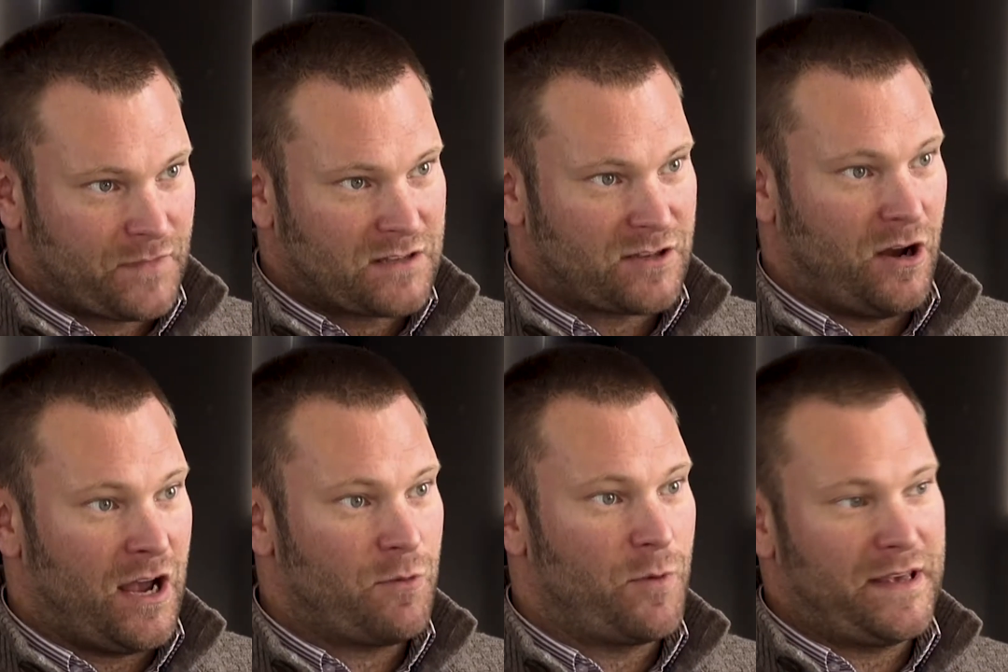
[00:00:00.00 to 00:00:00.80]
So
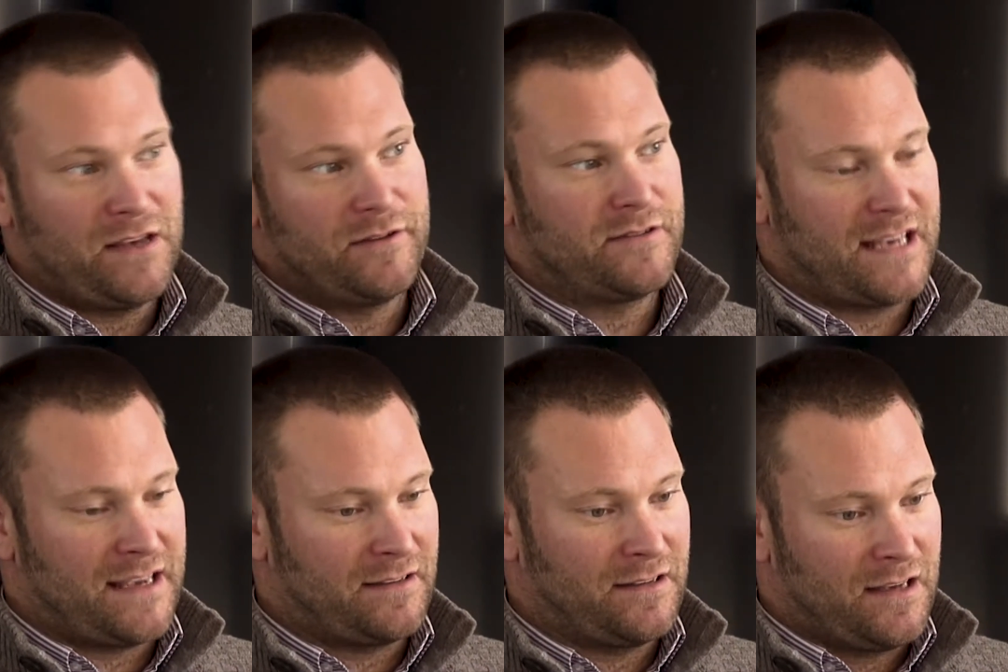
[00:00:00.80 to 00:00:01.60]
I will be
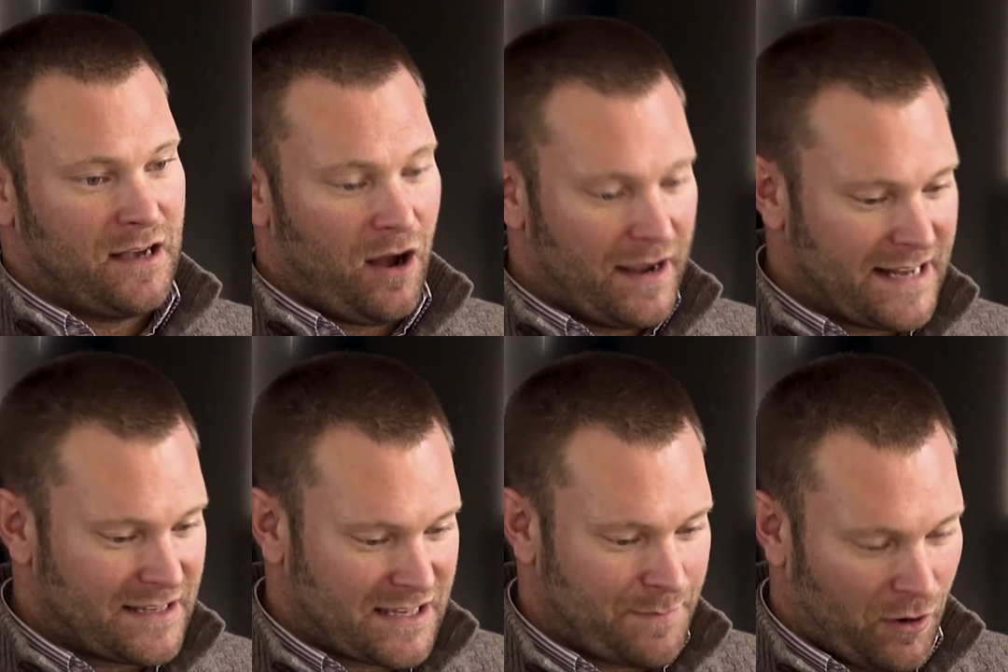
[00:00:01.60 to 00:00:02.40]
using high
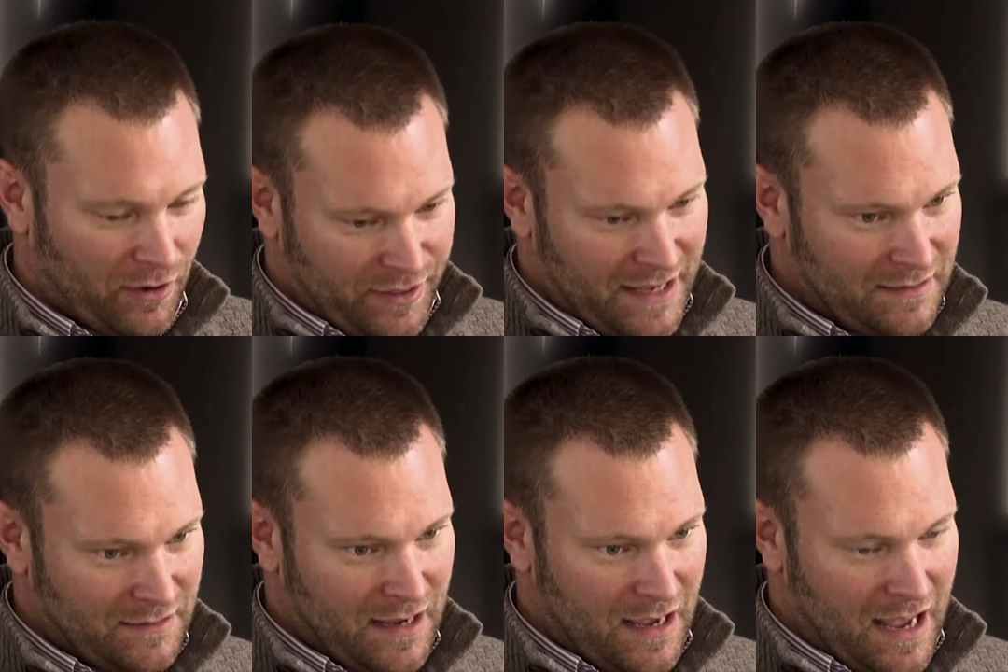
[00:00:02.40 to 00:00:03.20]
density polythene
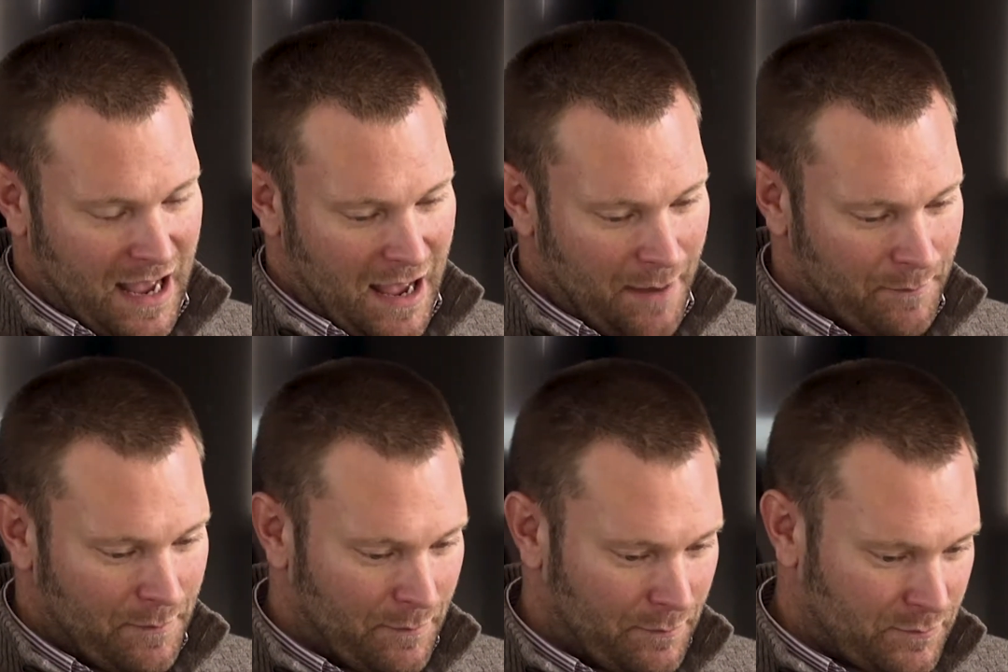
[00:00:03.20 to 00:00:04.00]

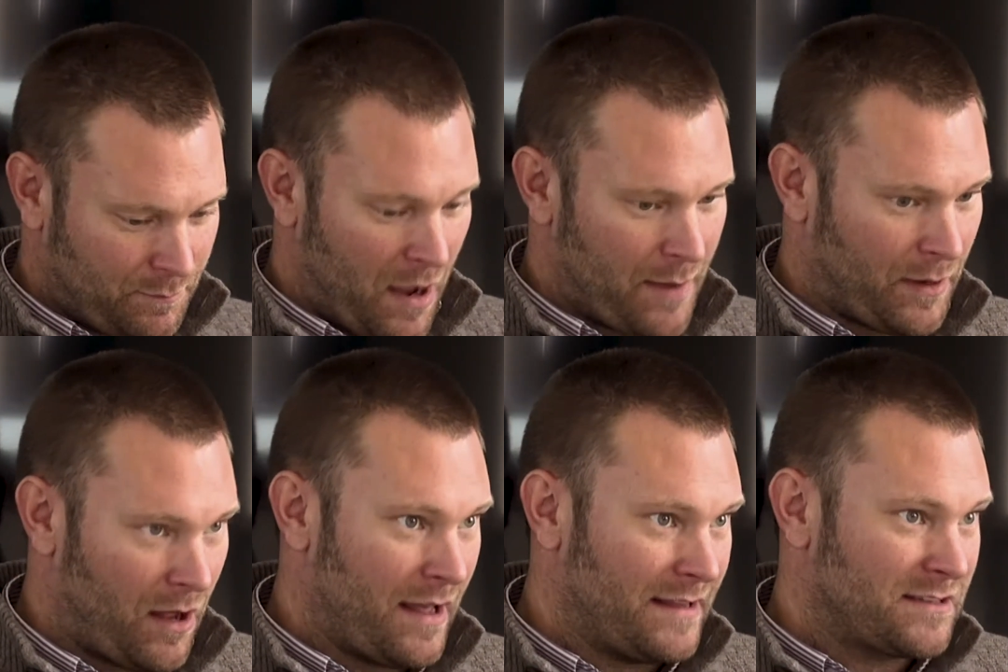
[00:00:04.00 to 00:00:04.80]

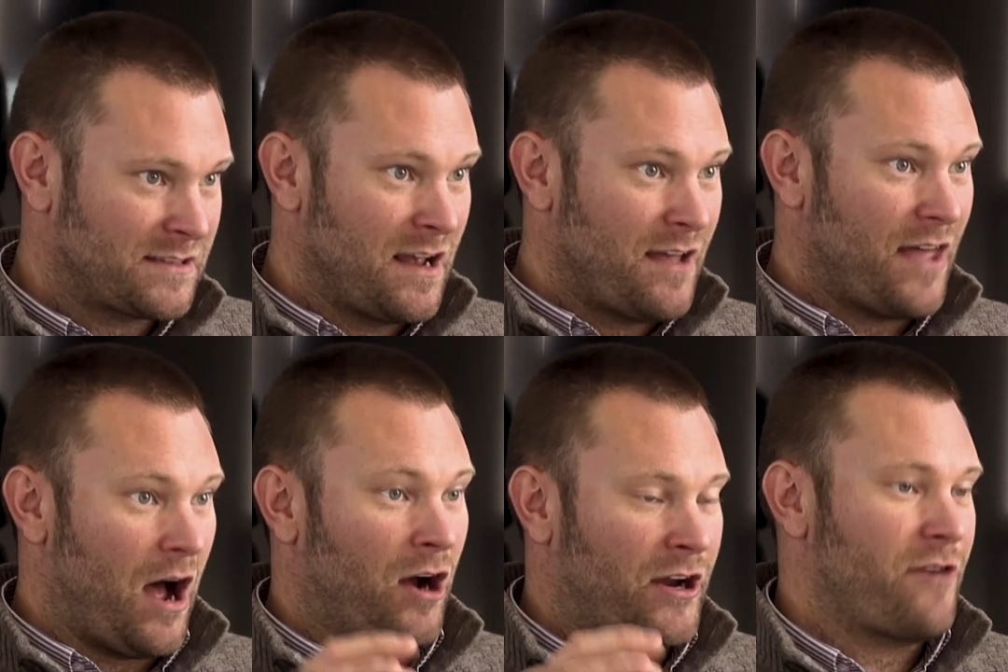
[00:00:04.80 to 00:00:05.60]
pipelines that
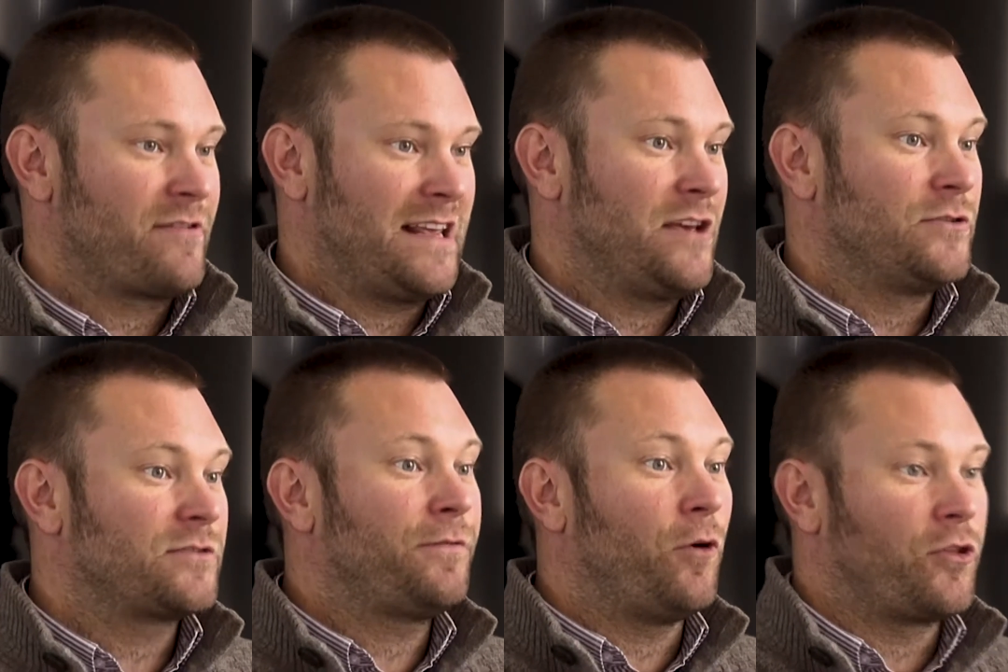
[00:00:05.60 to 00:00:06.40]
are currently
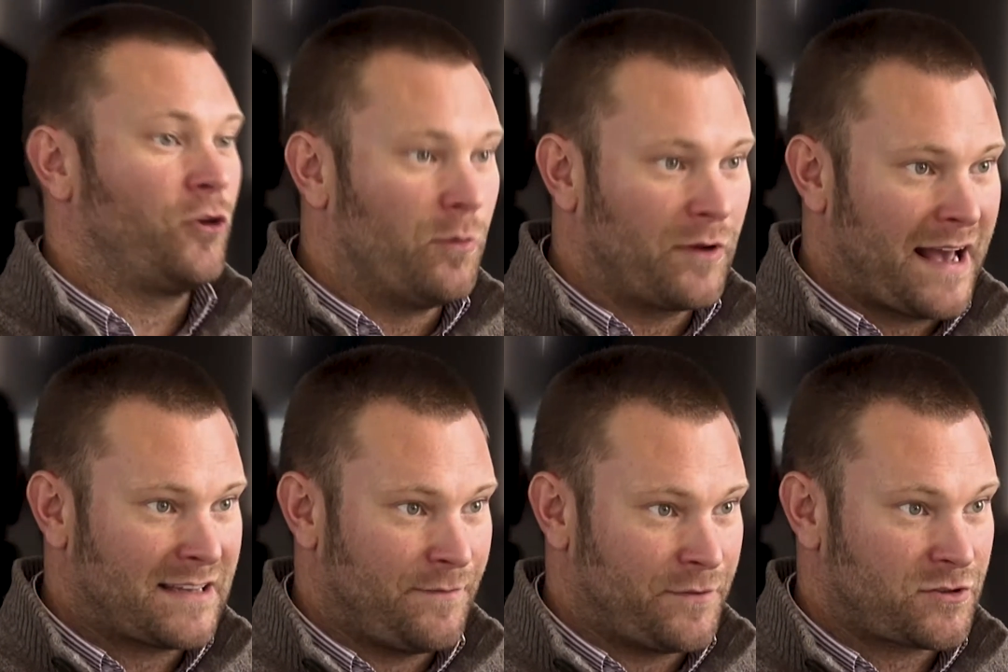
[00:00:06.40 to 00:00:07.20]
used for the normal
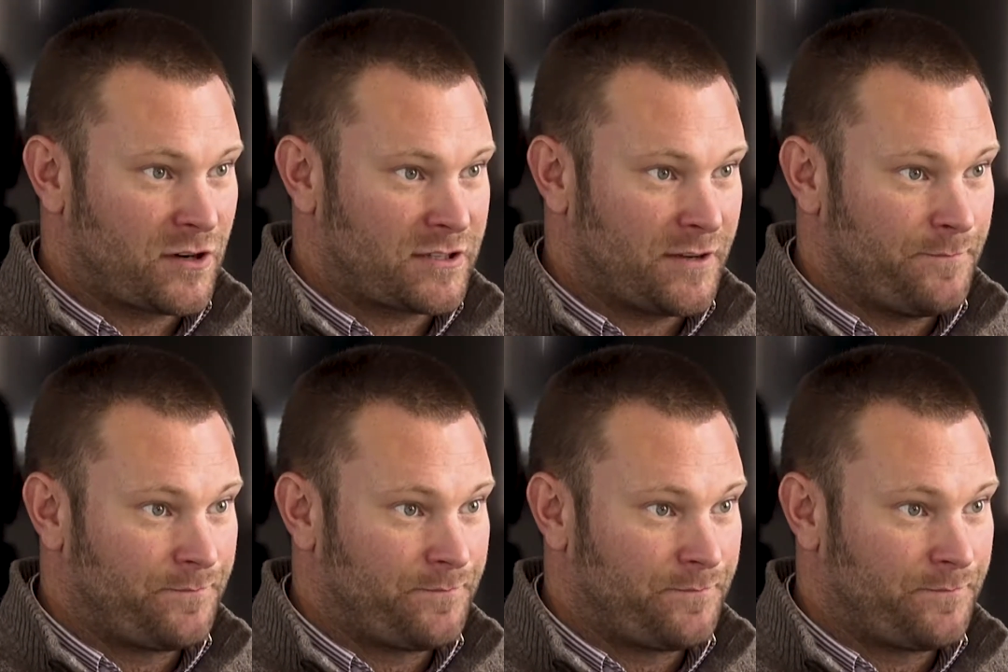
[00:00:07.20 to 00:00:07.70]
gas infrastructure.